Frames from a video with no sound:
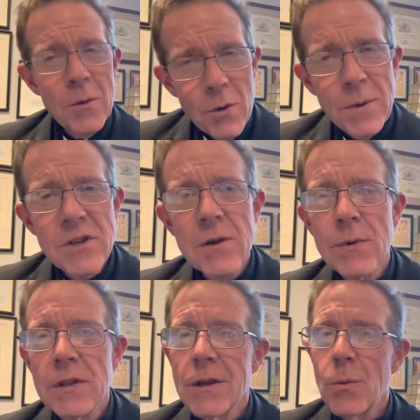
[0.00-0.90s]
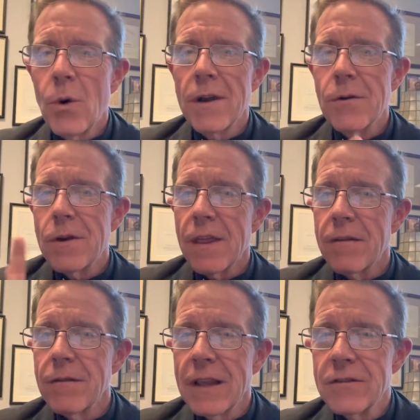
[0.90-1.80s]
where we generally look at one or another
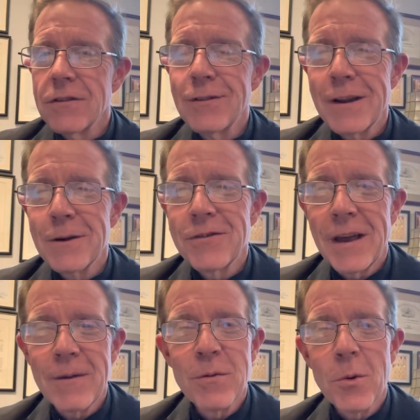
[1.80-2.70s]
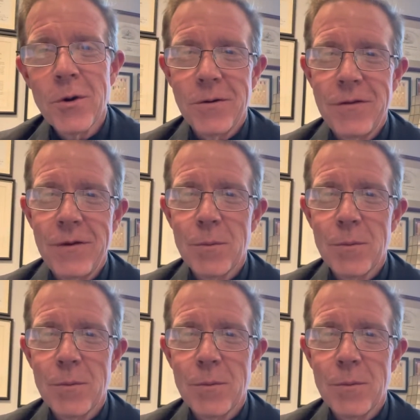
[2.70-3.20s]
of the lessons that are assigned for morning or evening